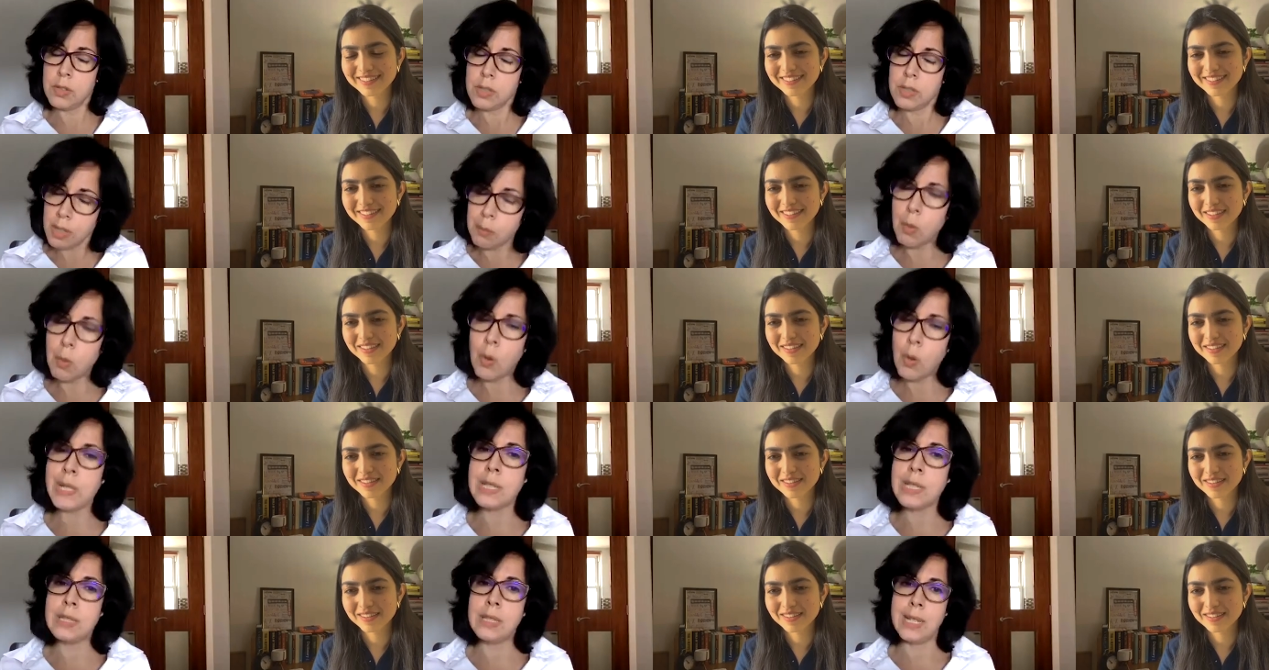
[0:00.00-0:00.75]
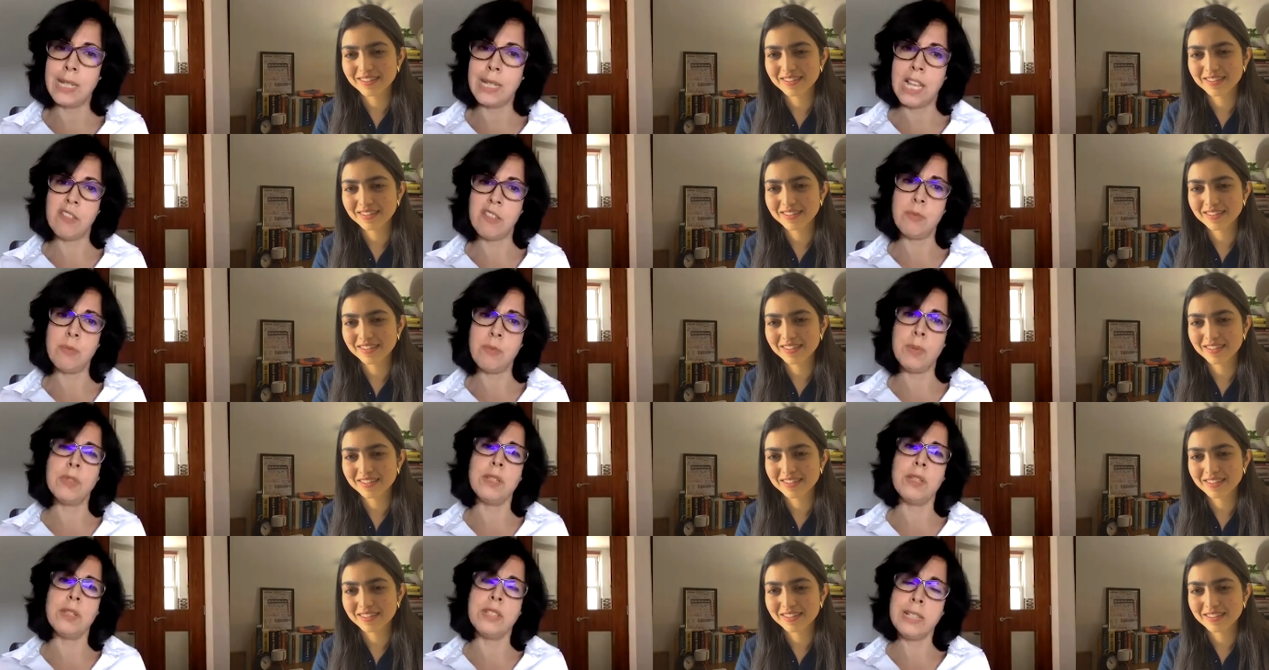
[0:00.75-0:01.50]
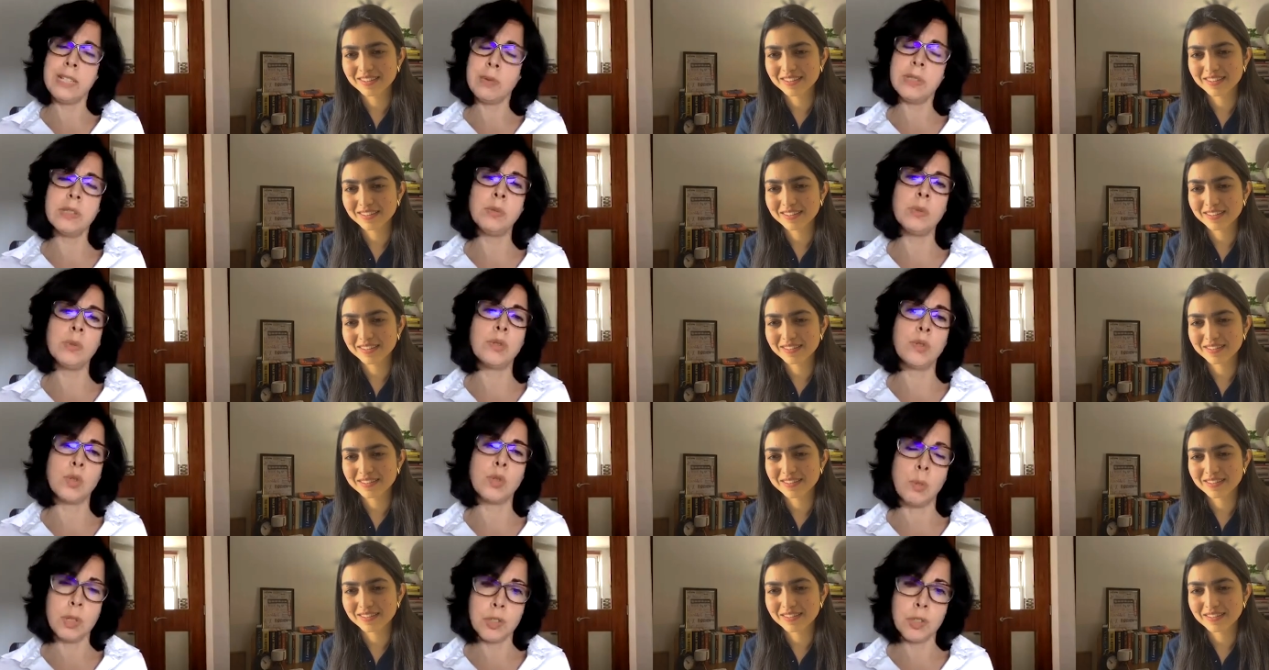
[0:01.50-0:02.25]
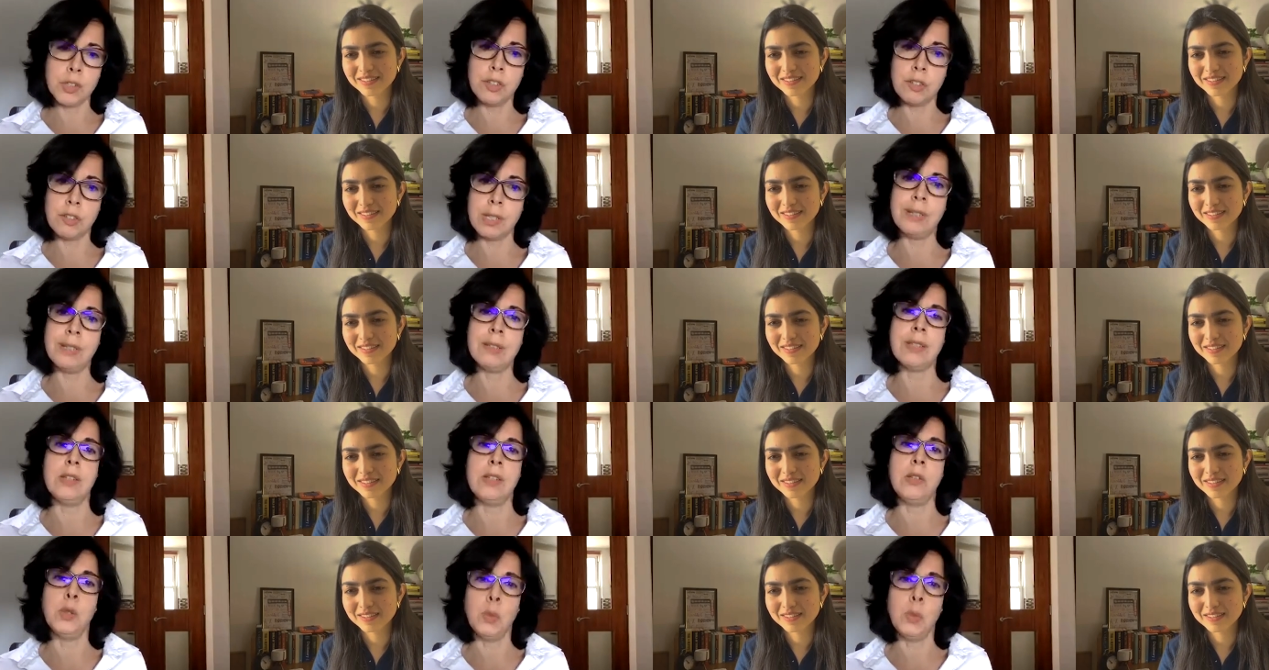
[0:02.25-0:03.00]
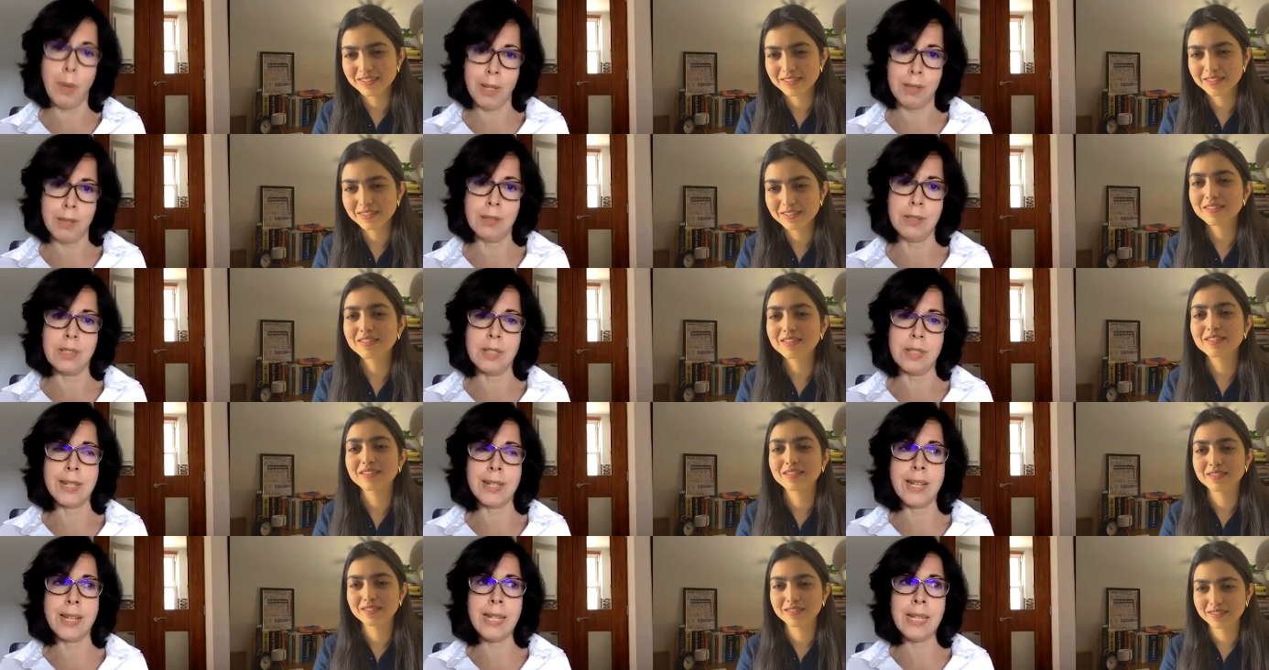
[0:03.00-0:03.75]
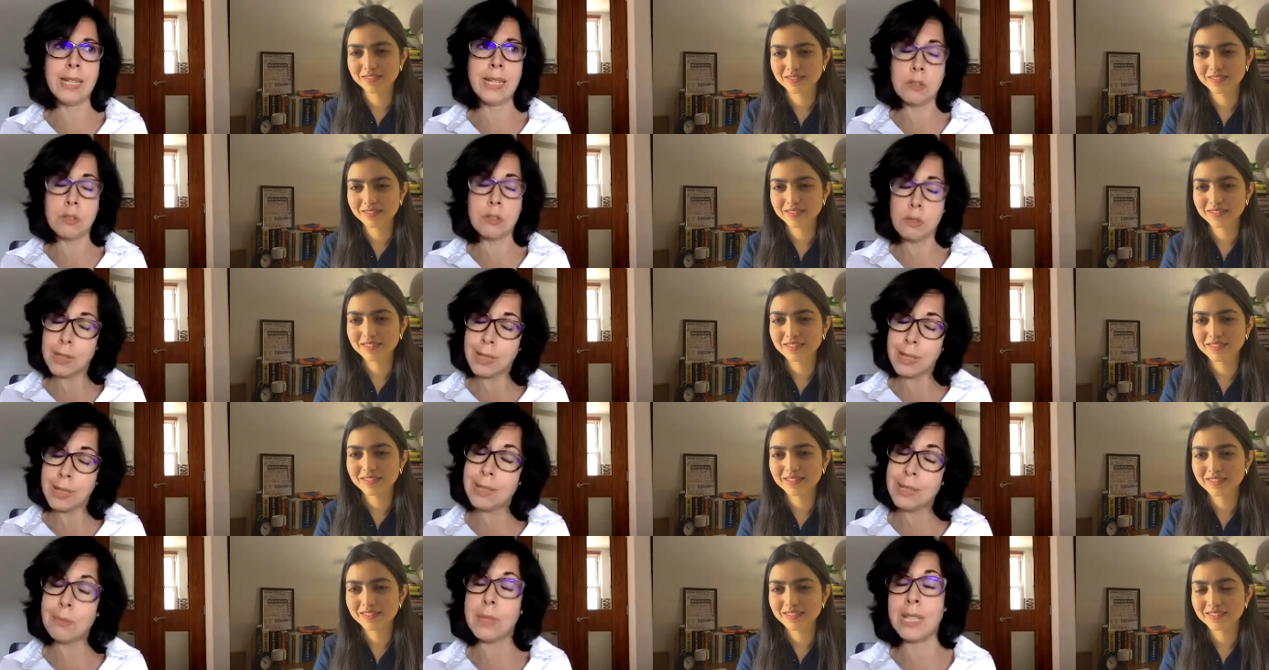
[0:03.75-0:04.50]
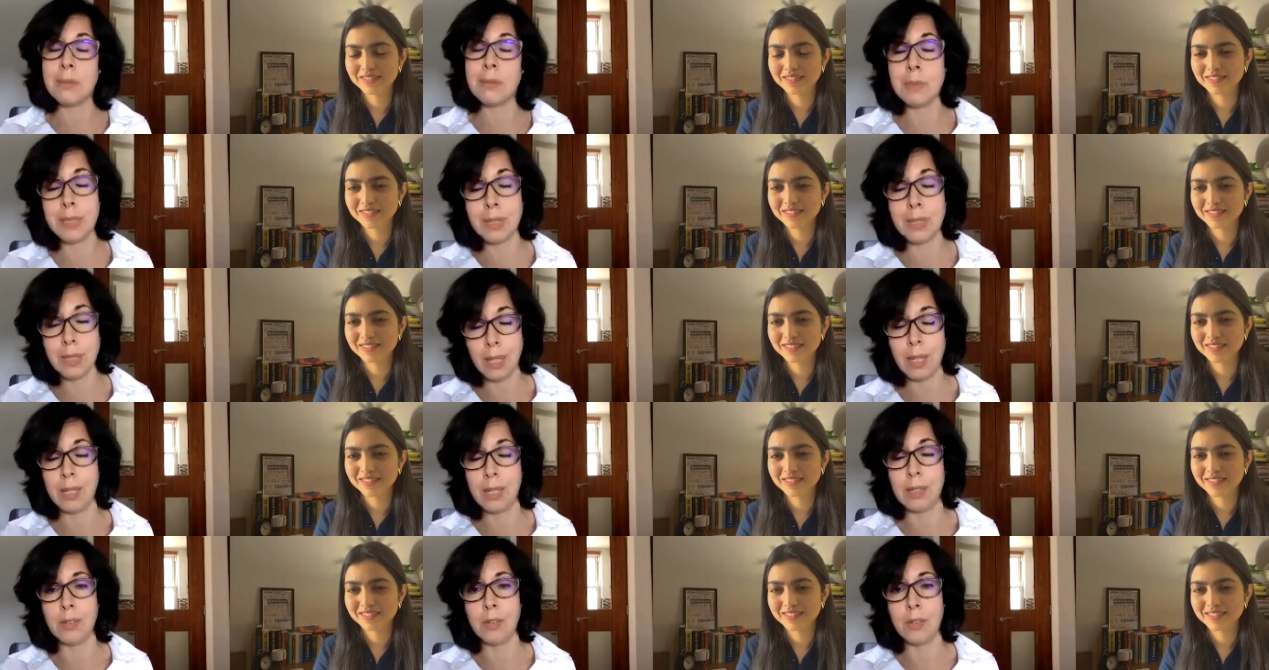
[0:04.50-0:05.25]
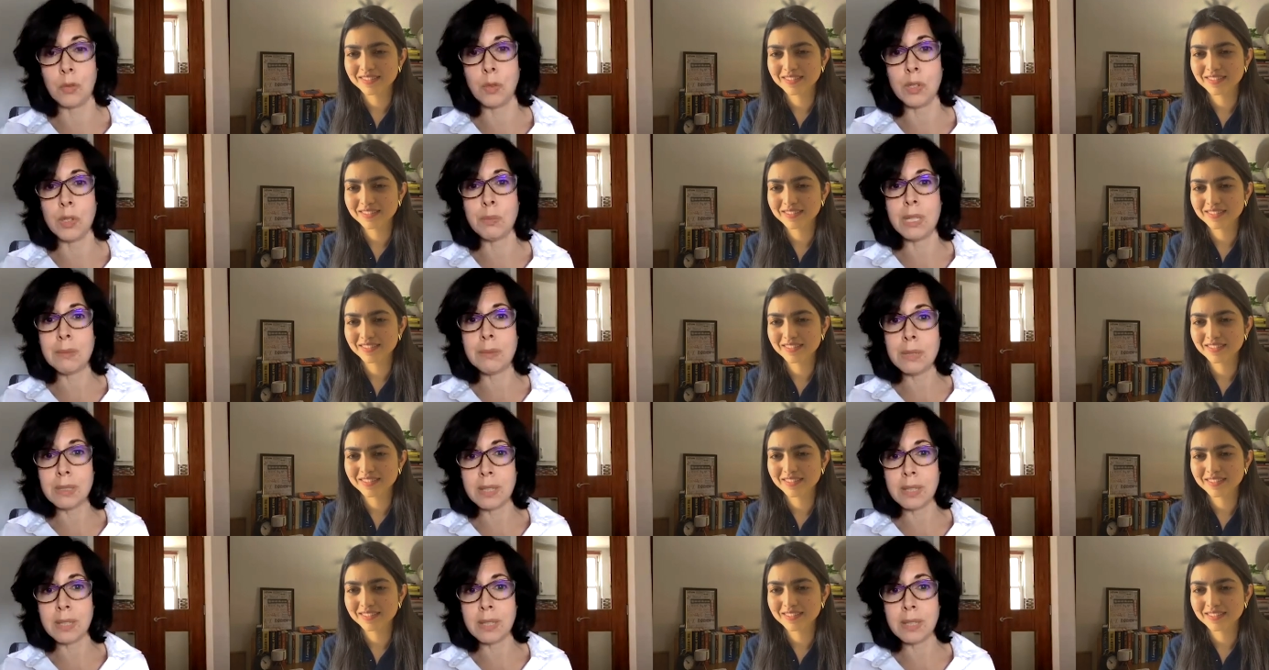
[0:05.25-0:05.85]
Speaker 1: turmoil in their life, but they deal with it with so much grace and humanity. And I, it really made me think, you know, it made me